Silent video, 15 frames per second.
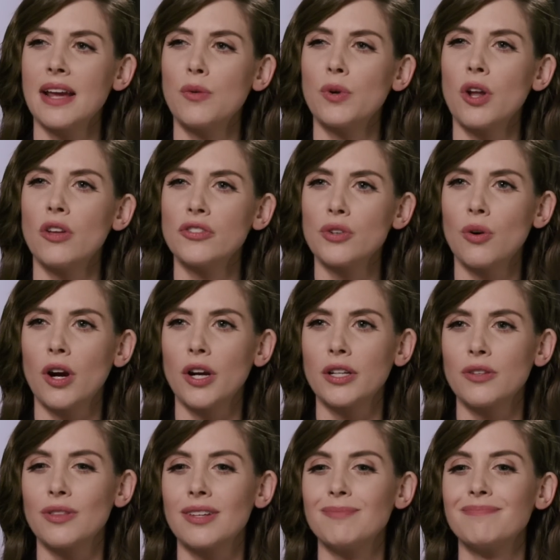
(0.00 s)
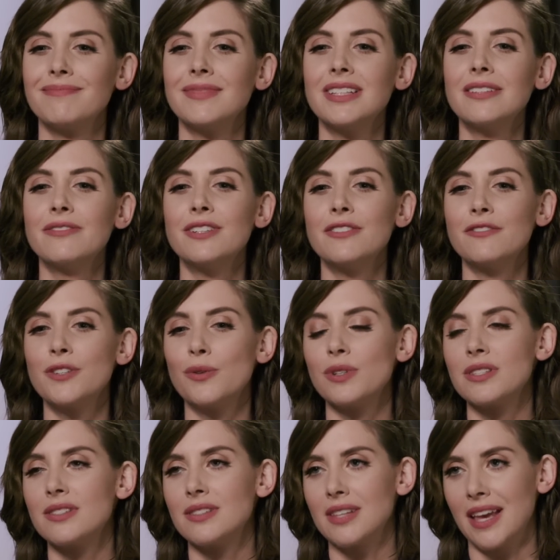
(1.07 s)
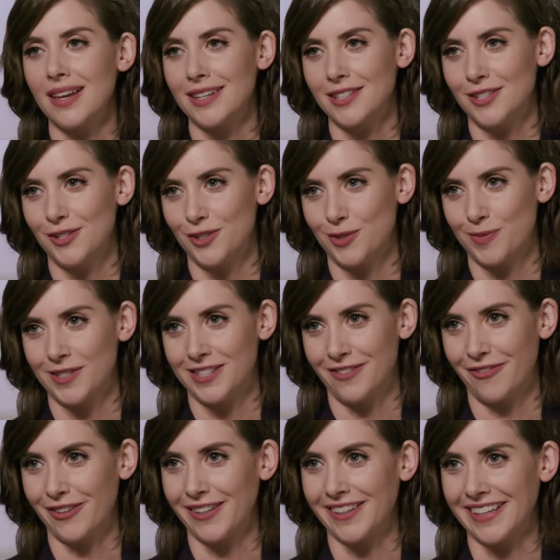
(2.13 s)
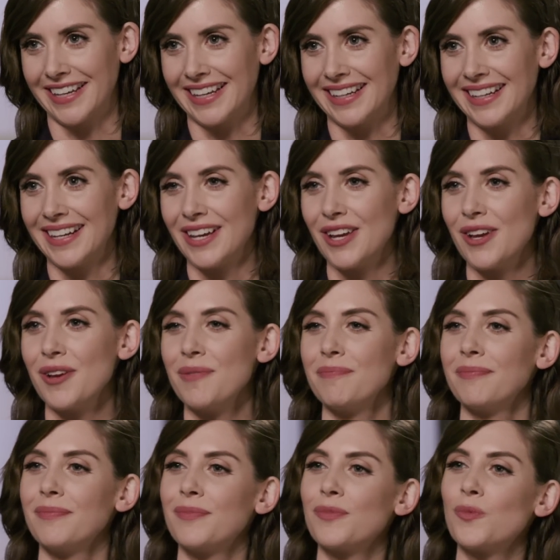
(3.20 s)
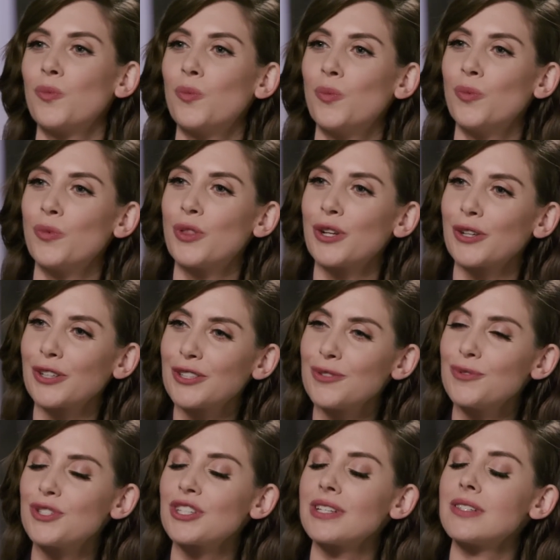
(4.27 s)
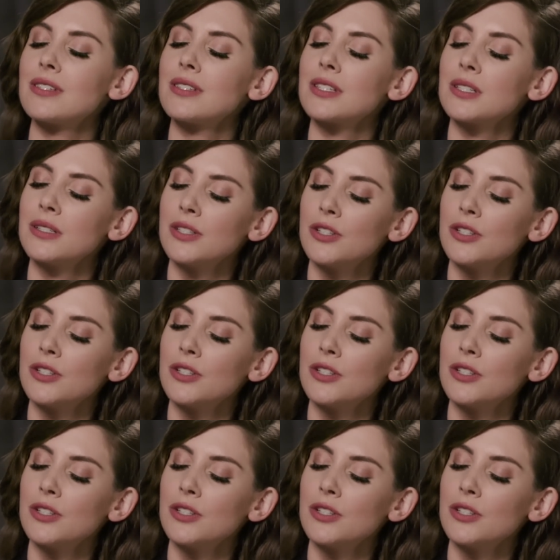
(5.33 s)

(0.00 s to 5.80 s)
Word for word: And I would also argue that even if no one's saying it to you specifically, there you just